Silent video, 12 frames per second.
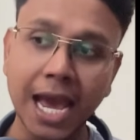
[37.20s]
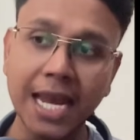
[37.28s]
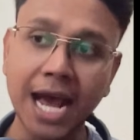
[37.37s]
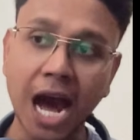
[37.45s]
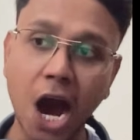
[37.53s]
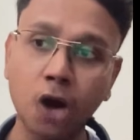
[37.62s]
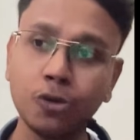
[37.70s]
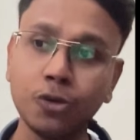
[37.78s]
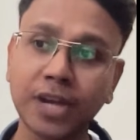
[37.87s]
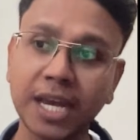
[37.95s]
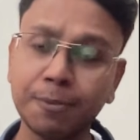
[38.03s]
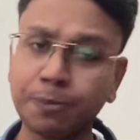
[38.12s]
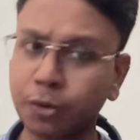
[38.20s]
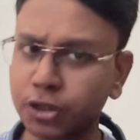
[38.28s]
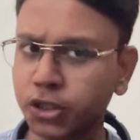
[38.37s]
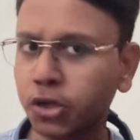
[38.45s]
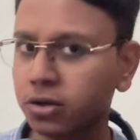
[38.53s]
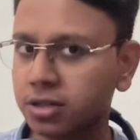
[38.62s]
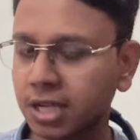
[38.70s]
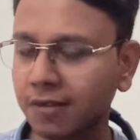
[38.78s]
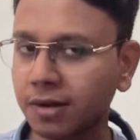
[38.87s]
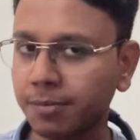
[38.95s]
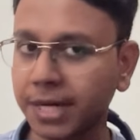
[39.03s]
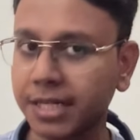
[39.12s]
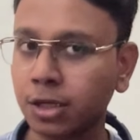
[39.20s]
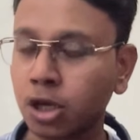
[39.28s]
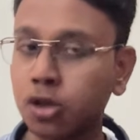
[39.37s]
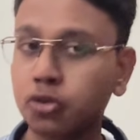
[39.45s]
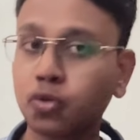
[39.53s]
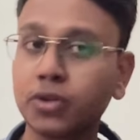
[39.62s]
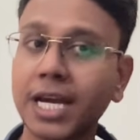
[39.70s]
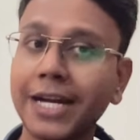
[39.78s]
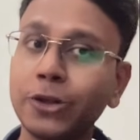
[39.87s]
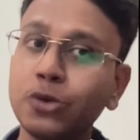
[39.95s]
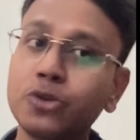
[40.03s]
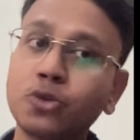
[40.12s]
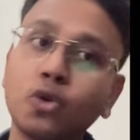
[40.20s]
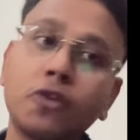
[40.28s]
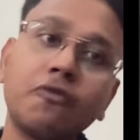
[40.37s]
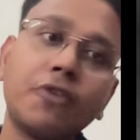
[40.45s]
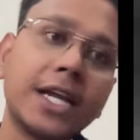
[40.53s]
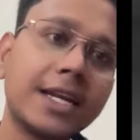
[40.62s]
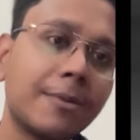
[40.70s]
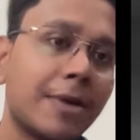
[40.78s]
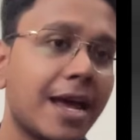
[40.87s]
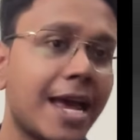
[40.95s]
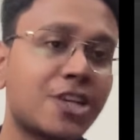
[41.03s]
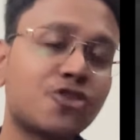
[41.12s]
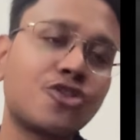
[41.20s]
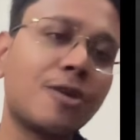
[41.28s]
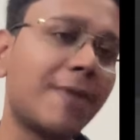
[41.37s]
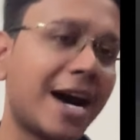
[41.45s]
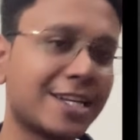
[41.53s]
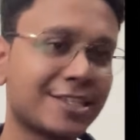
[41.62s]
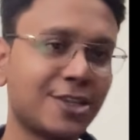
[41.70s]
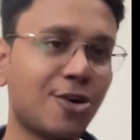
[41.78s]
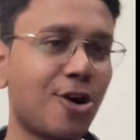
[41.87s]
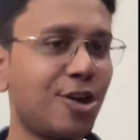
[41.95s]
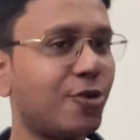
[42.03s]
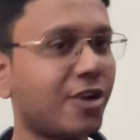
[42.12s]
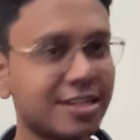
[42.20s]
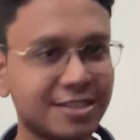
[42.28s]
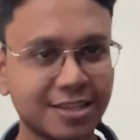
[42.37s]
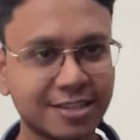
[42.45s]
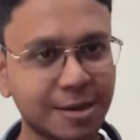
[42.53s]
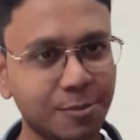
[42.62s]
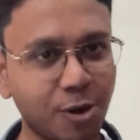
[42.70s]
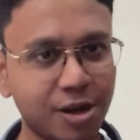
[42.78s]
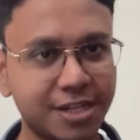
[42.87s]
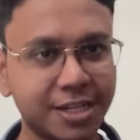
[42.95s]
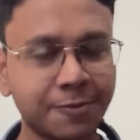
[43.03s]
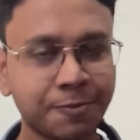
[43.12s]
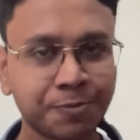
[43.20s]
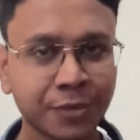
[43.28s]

and how you can push yourself a bit so that you score one extra marks in all your answers in polity.